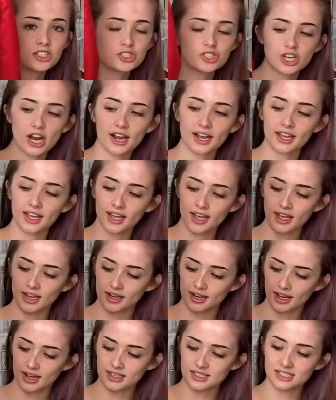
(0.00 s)
jacket and
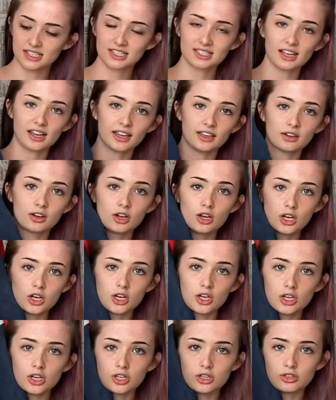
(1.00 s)
it has these like
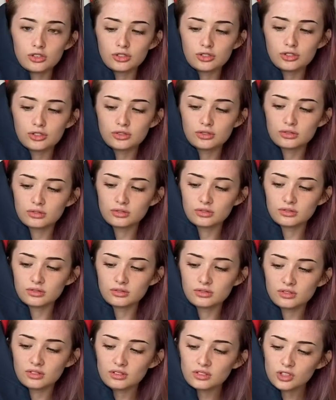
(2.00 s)

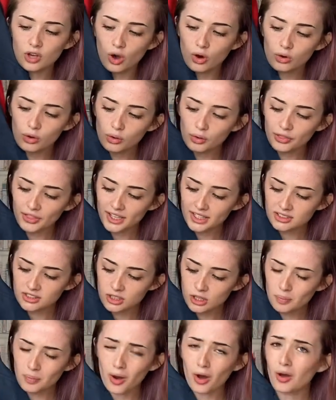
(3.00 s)
toggle things at
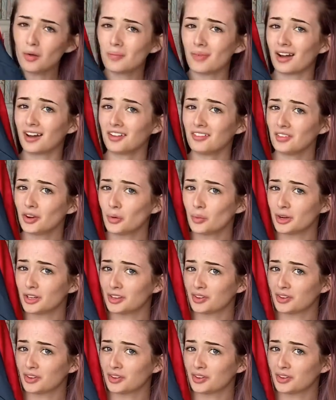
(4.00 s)
the bottom. I don't know what you'd